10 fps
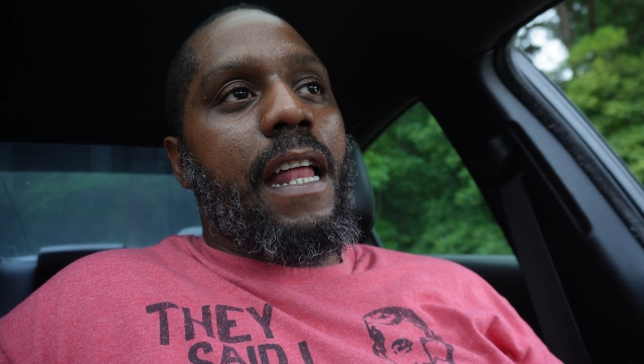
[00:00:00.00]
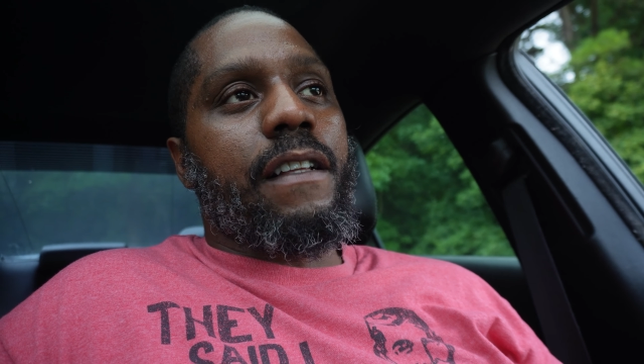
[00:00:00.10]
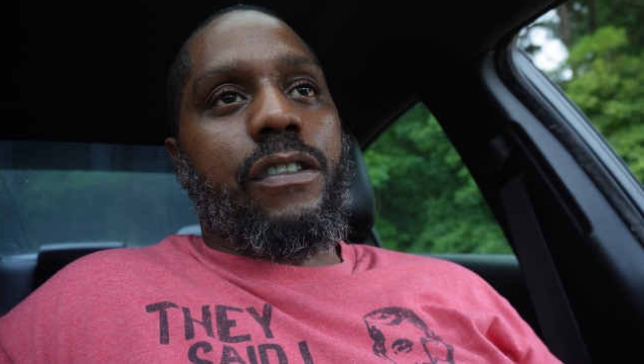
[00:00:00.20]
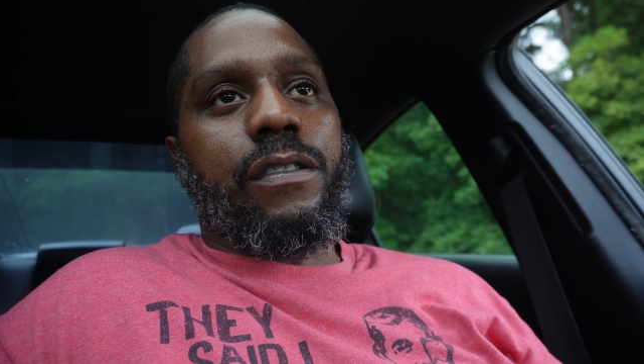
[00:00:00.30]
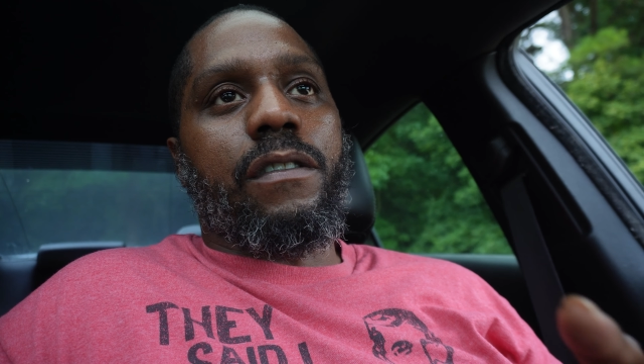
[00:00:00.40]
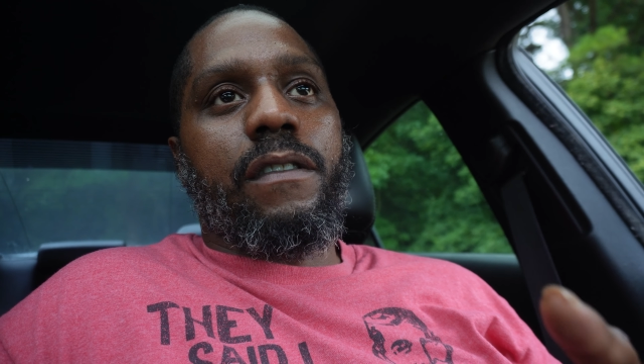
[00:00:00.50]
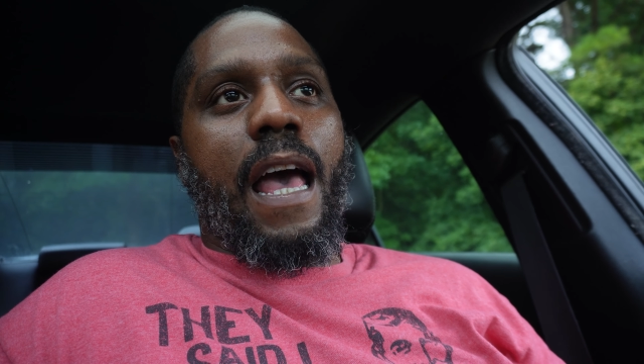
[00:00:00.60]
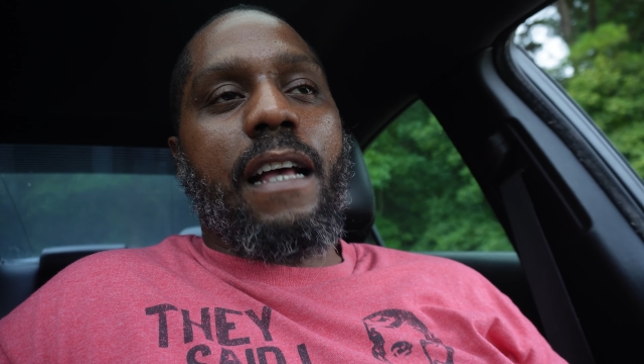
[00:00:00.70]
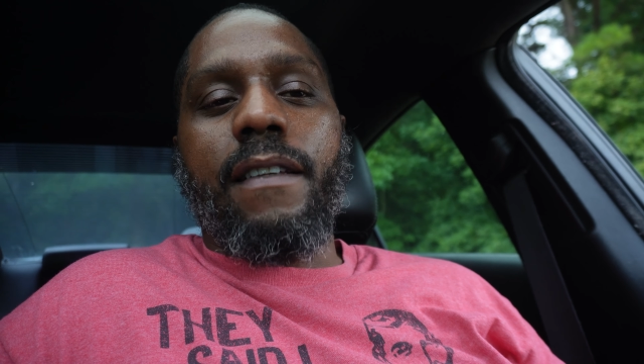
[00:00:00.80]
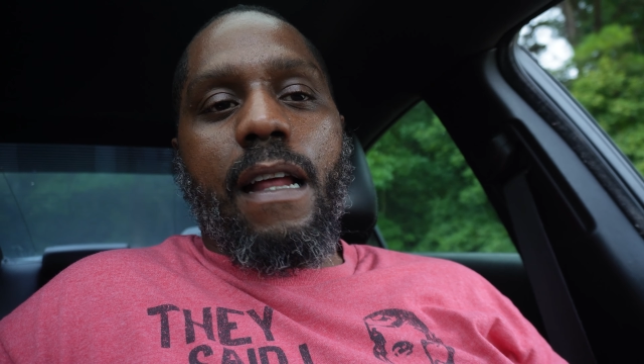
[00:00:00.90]
and additional
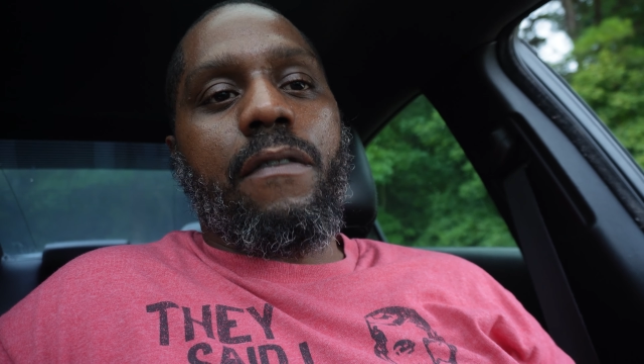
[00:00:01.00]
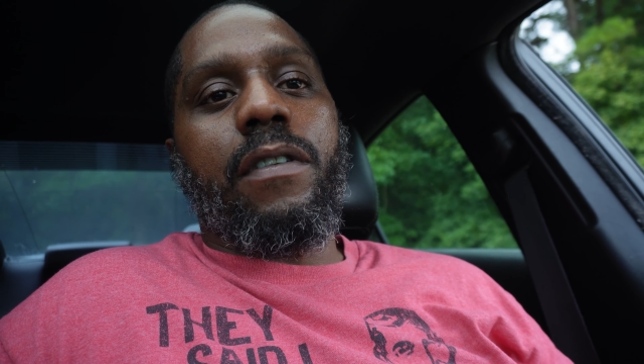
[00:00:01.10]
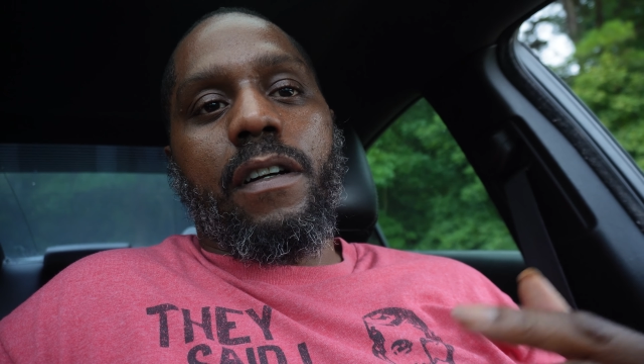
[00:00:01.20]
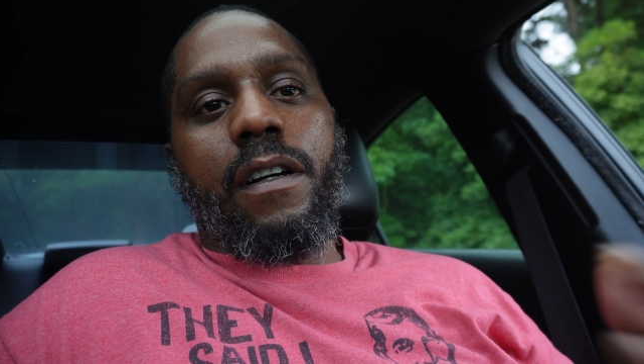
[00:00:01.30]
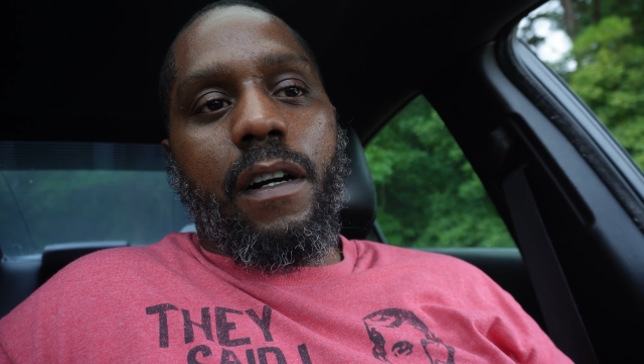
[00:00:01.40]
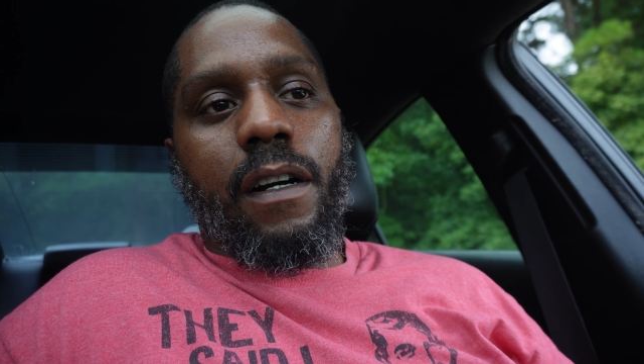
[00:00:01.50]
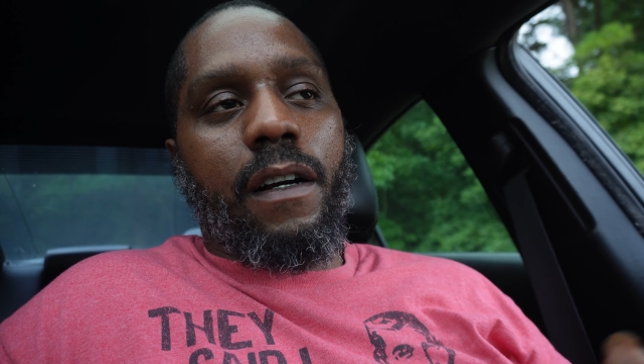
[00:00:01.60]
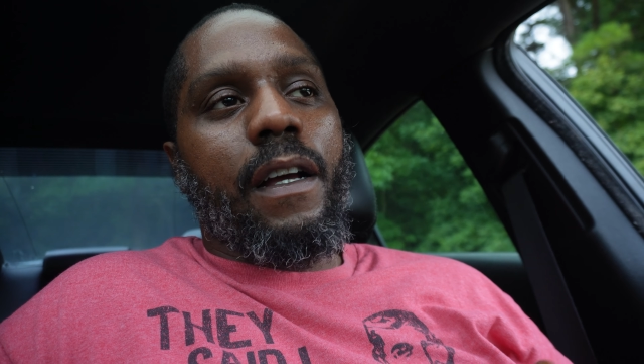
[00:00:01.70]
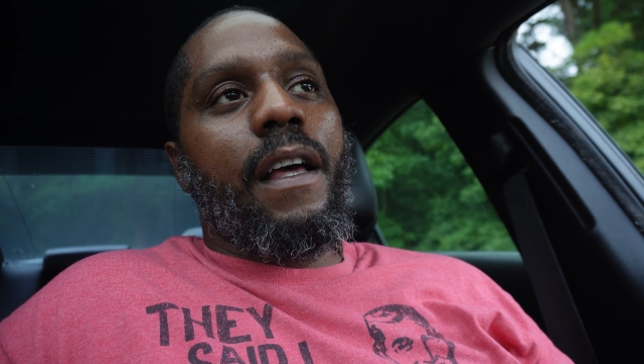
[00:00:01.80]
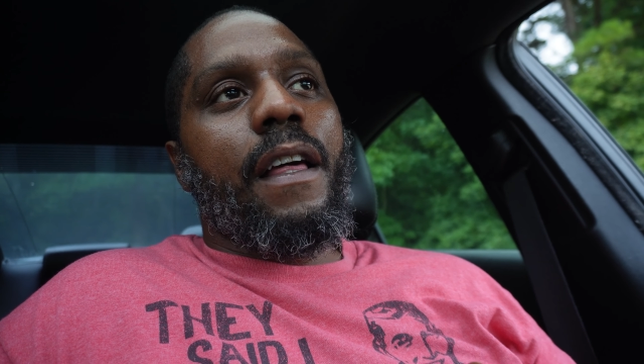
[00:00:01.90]
tax that I would
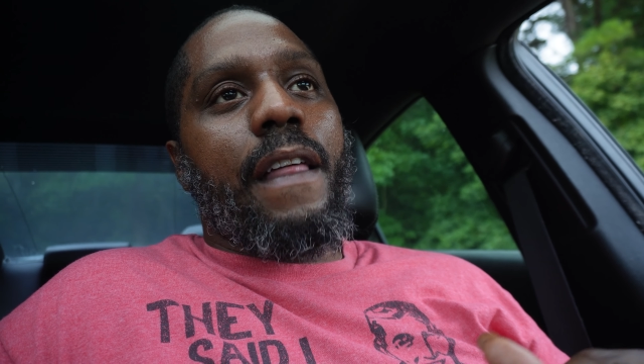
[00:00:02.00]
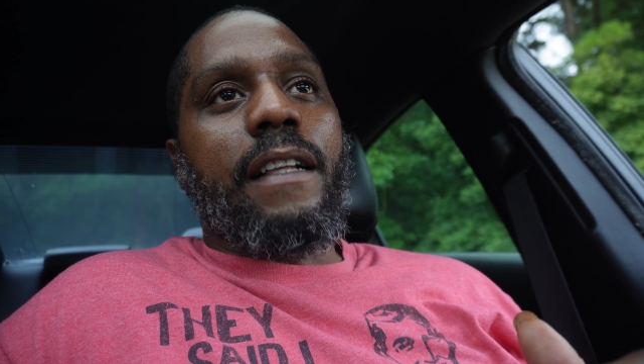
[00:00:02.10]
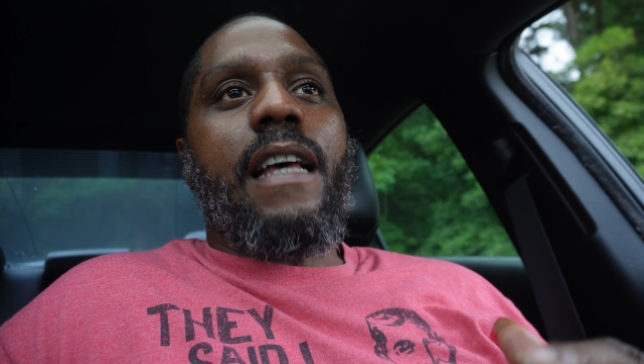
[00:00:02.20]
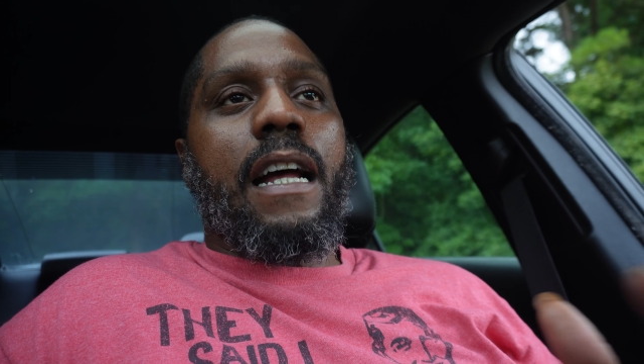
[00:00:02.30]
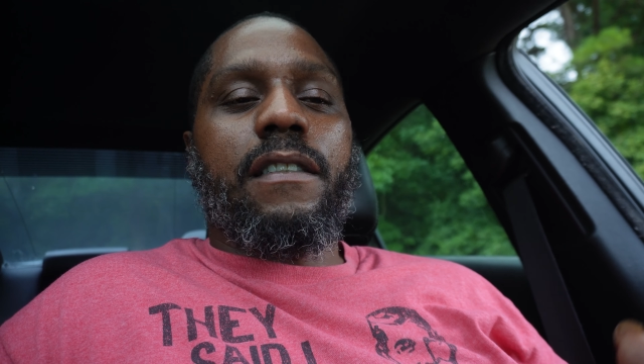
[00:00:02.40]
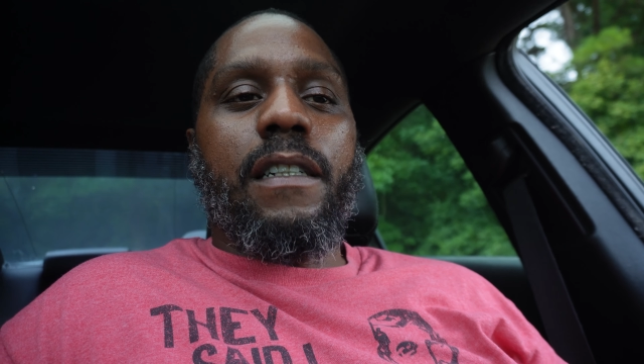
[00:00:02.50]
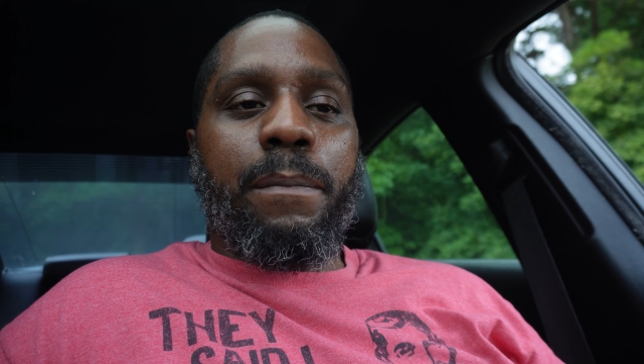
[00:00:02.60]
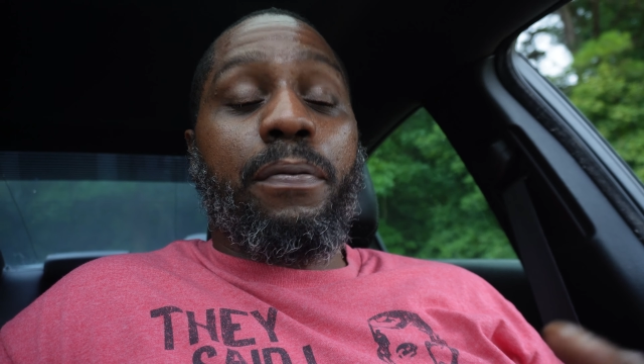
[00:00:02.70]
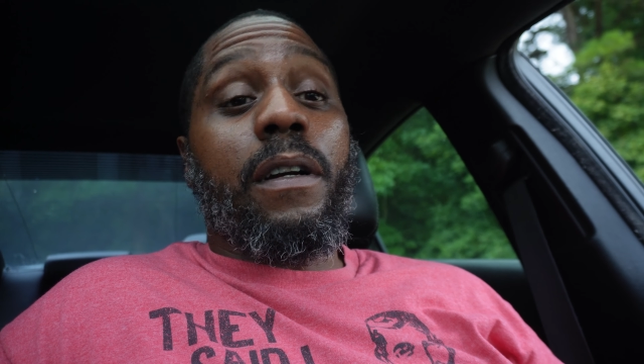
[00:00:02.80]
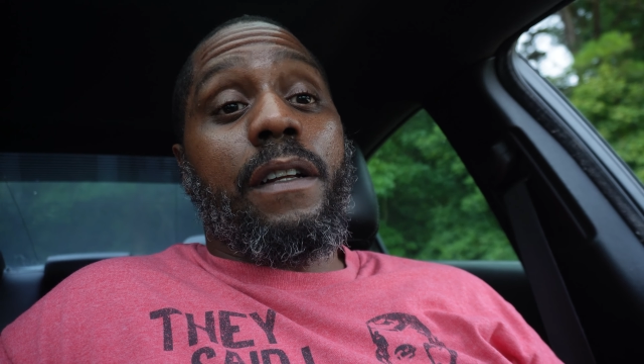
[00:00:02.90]
incur, that's actually
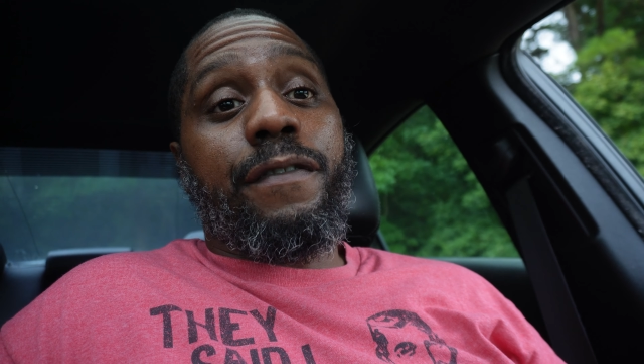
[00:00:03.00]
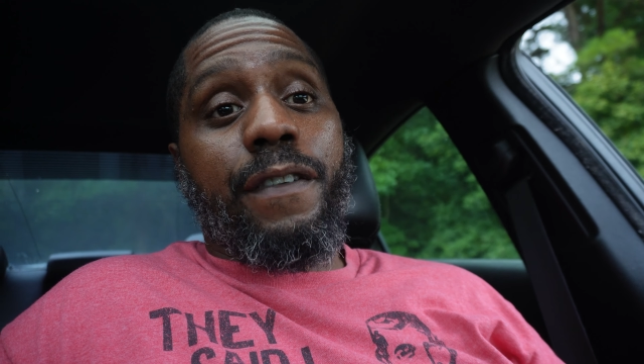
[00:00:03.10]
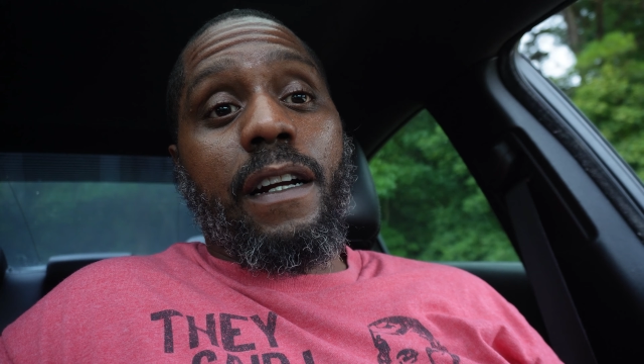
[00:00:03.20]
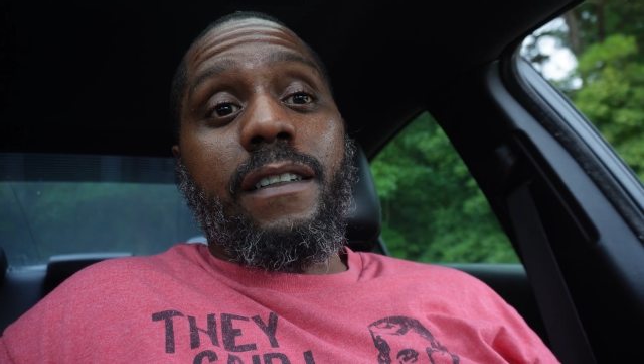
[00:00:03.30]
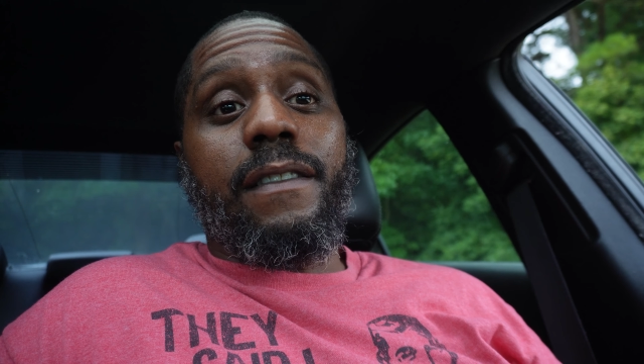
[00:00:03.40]
a pretty fair